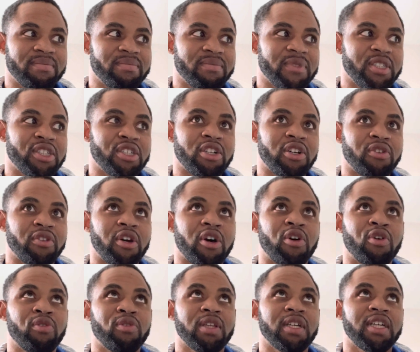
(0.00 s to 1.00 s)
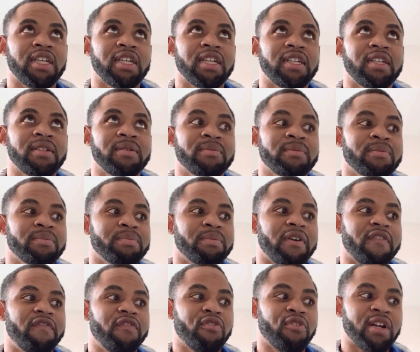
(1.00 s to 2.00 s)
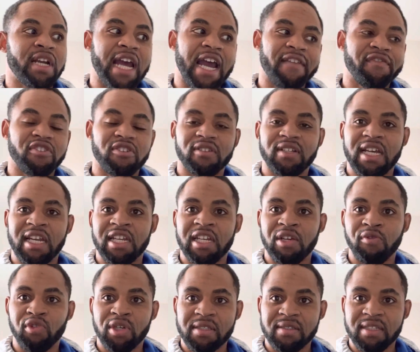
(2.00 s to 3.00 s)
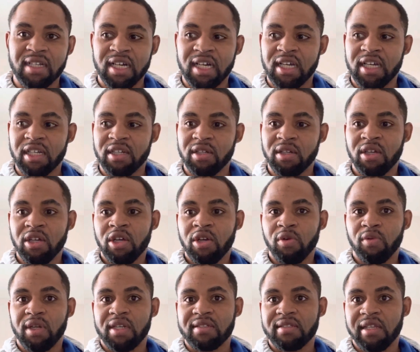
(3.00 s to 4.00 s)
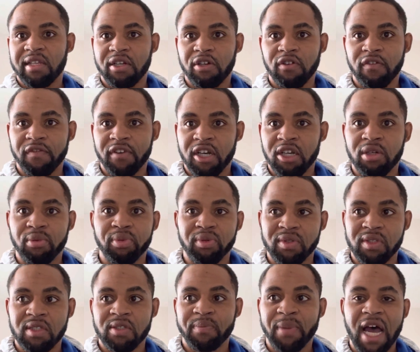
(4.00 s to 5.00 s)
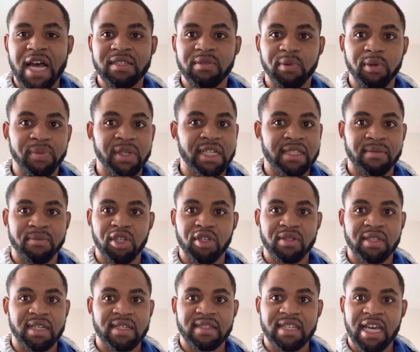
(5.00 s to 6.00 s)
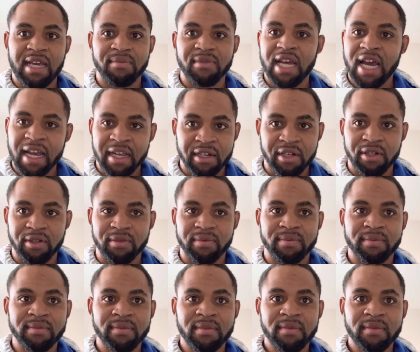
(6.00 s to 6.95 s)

you know, the only before and after that anyone's done with as little variables as possible because I'm using the same dyno,